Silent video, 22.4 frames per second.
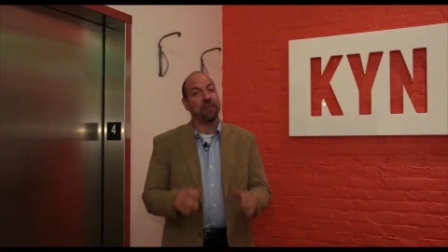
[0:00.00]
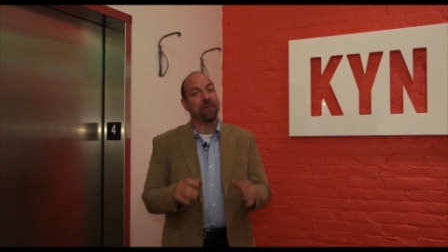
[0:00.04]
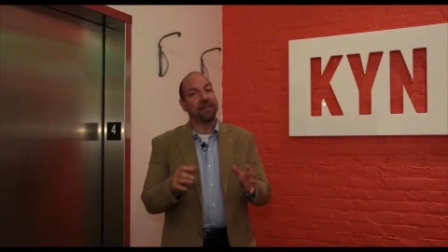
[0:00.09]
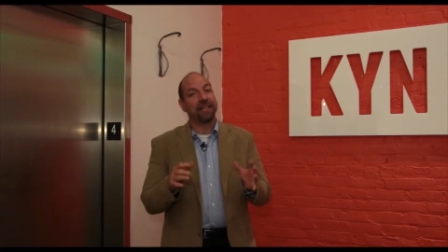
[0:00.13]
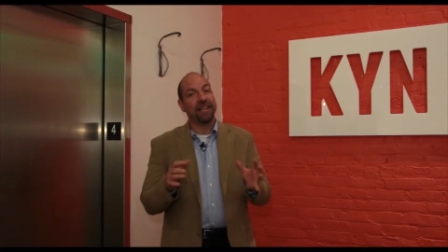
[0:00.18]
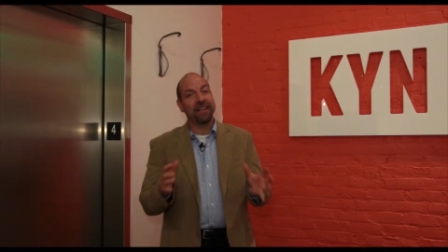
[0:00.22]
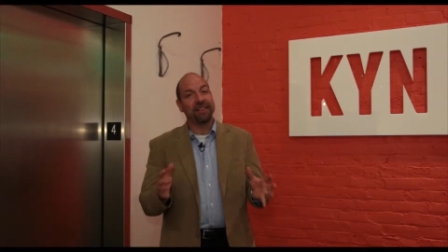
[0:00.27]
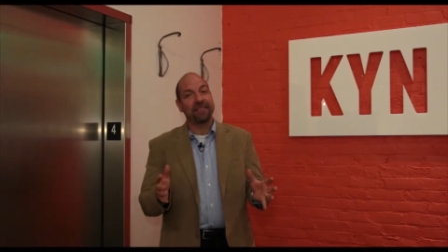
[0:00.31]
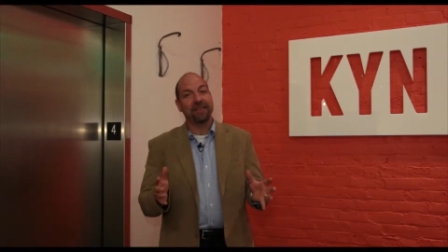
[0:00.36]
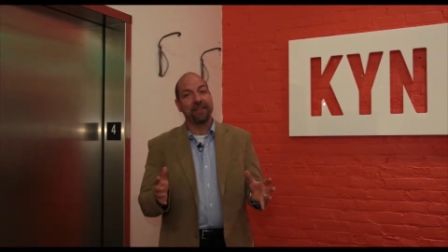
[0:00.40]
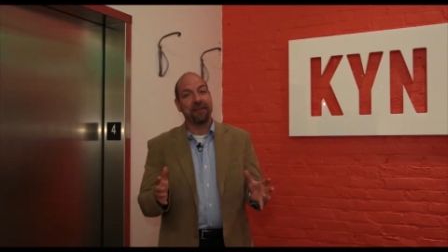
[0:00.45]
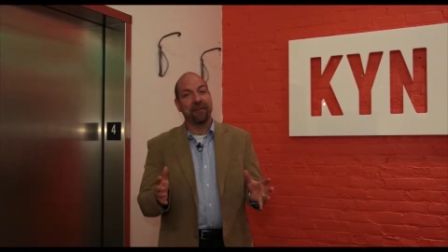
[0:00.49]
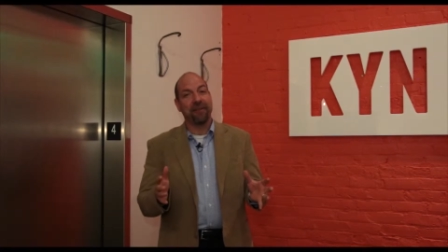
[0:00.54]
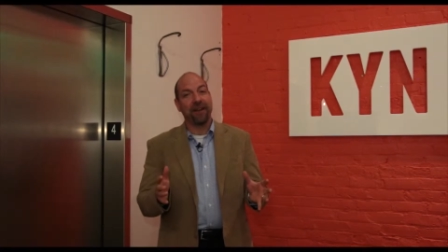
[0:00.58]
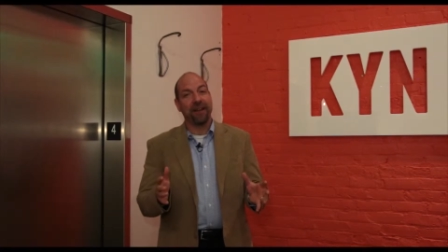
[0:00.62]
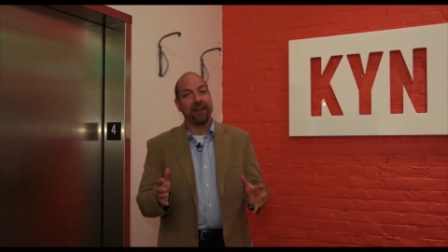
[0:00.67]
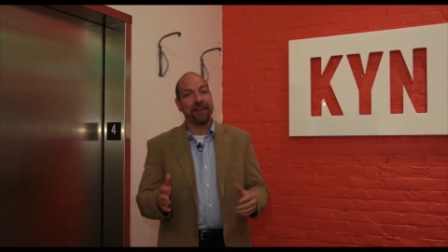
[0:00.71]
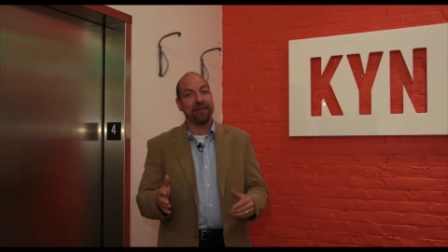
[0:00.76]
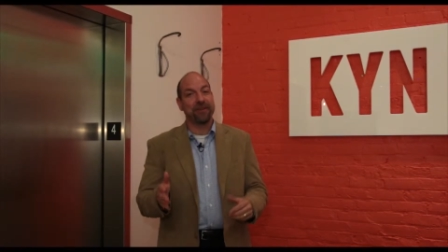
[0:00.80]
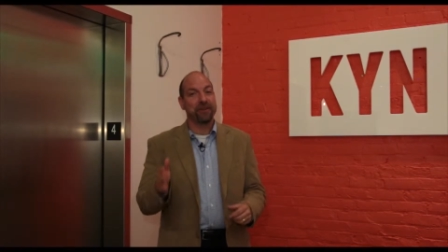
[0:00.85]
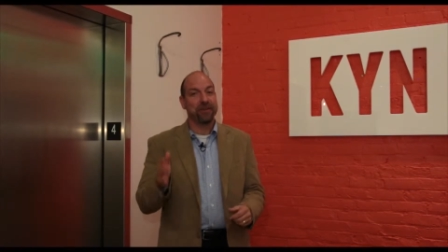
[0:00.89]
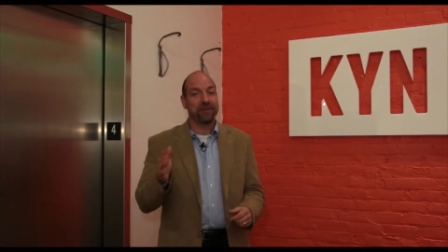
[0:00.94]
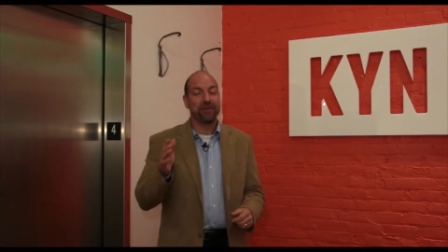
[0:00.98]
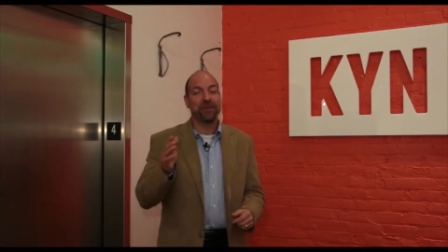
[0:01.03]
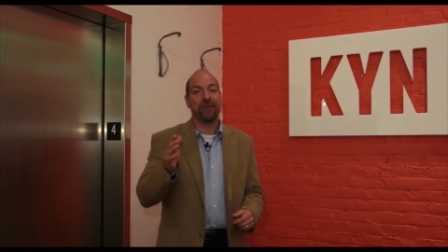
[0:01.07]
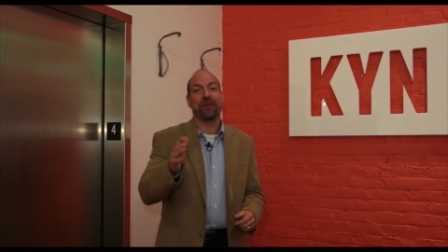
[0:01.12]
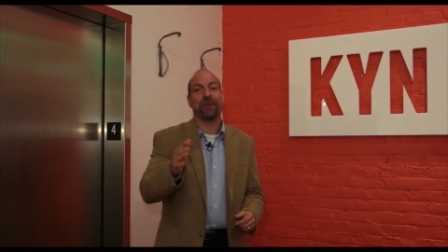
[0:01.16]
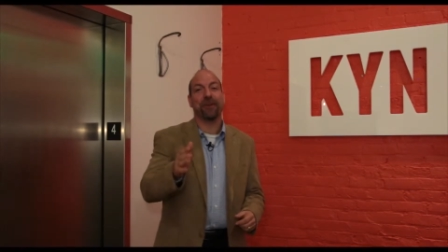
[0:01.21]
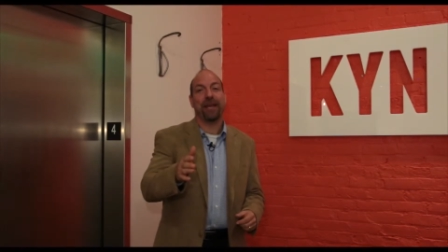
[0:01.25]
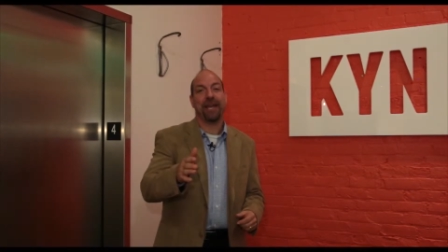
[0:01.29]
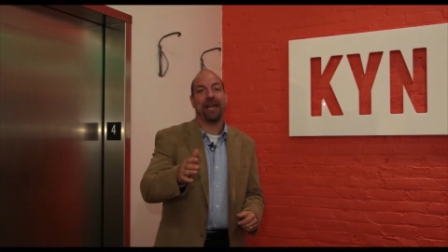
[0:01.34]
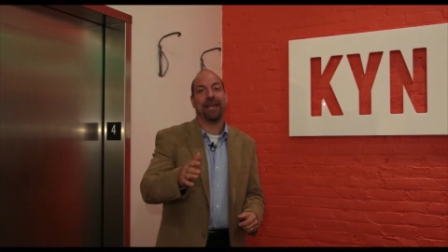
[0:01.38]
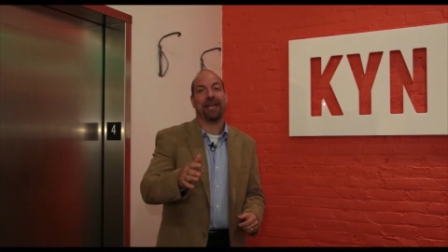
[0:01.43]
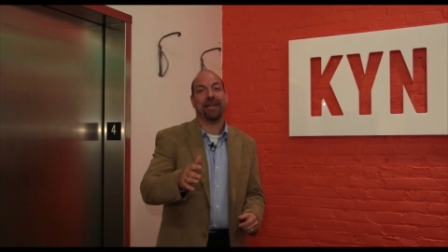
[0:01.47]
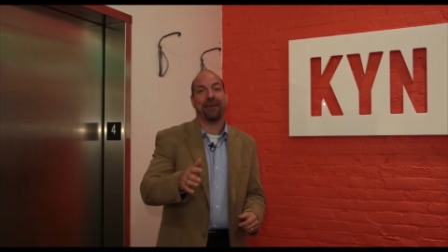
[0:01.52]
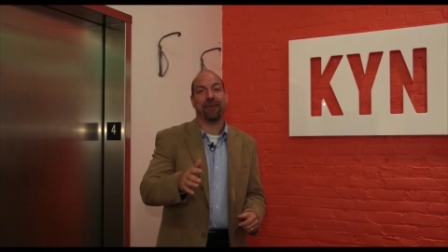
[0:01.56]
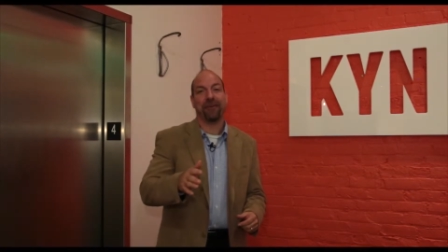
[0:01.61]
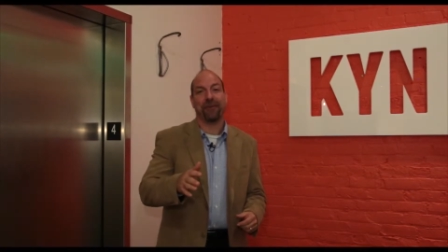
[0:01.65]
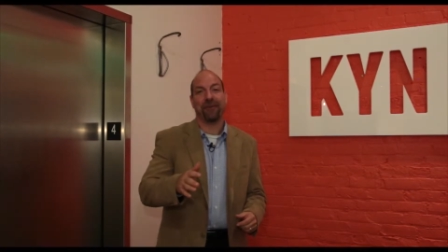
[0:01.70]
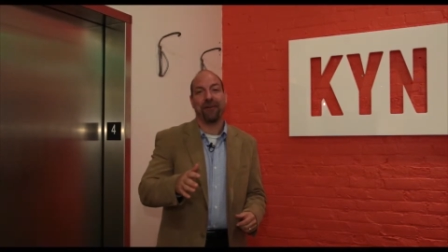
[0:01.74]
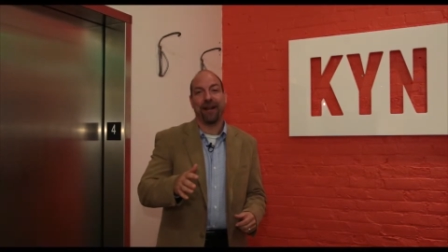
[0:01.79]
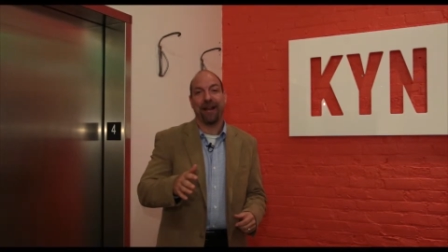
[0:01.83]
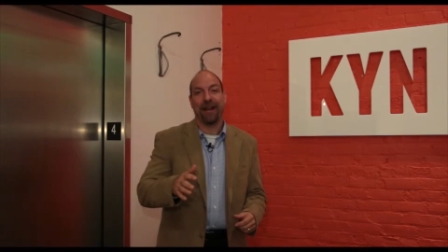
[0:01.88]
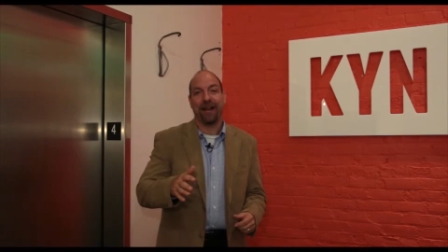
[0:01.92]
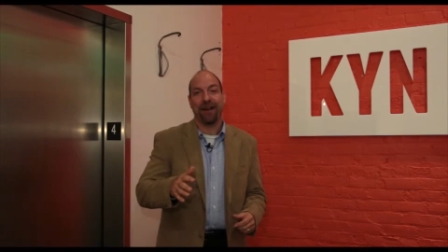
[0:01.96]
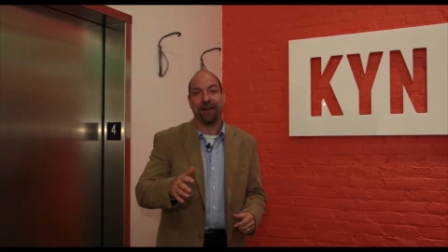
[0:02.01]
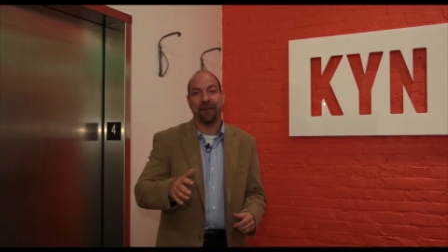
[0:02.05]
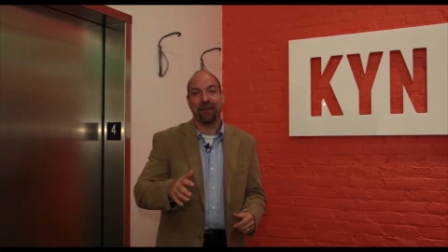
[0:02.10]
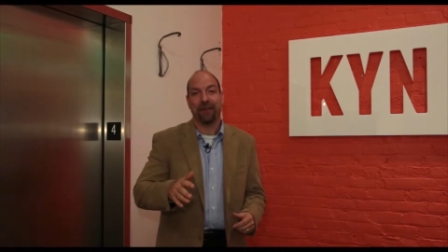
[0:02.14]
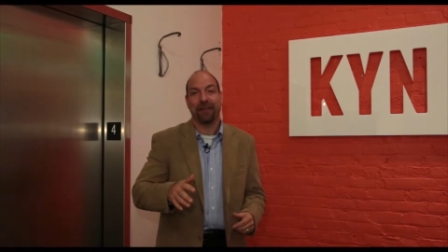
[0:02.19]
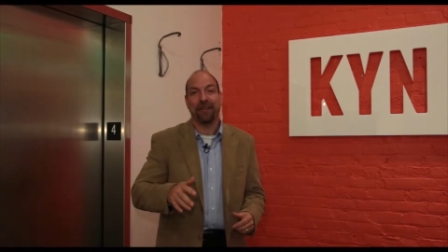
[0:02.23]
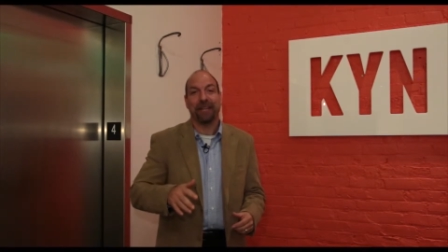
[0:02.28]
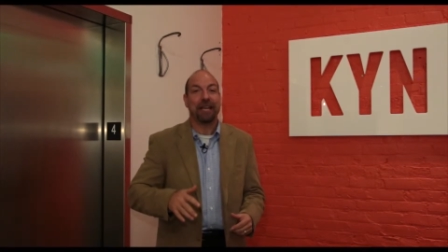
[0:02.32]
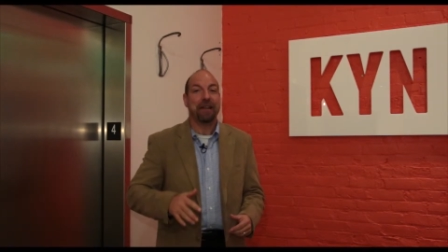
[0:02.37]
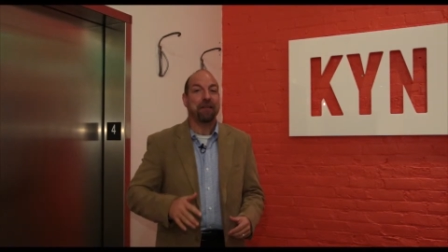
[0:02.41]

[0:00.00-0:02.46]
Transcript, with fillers: I'm guessing right, you're still hanging around.